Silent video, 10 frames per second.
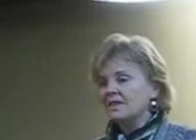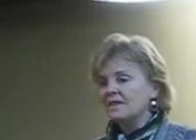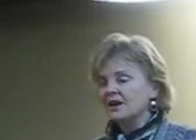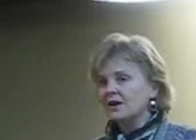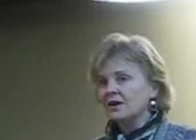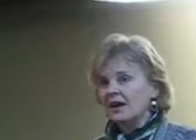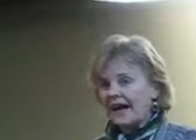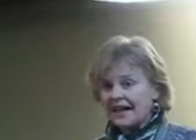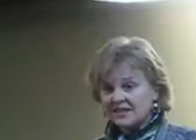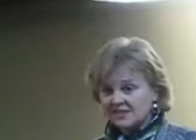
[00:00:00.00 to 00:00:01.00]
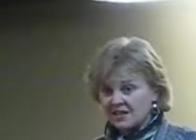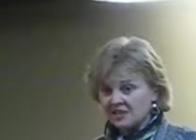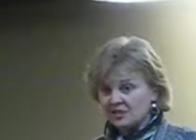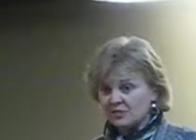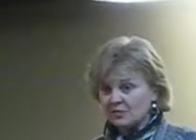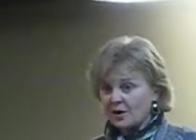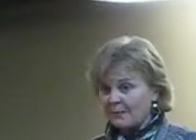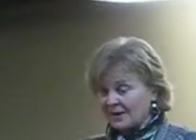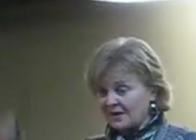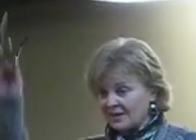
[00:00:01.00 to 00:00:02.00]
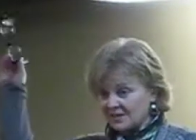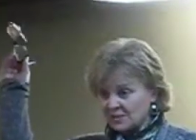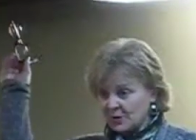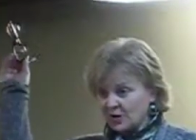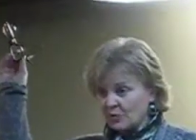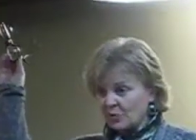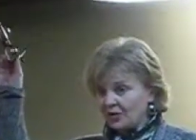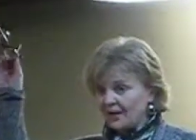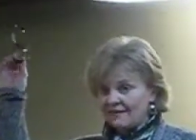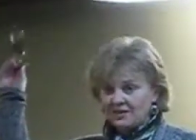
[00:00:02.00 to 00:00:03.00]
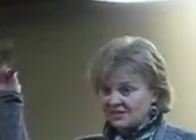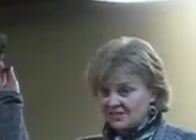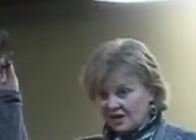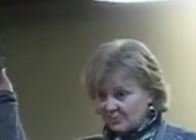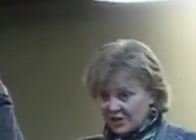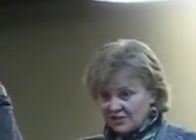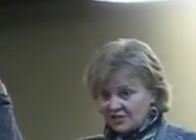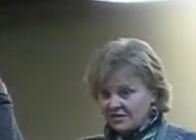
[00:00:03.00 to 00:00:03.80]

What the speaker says: their ancestors were up in the spirit world having a celebration.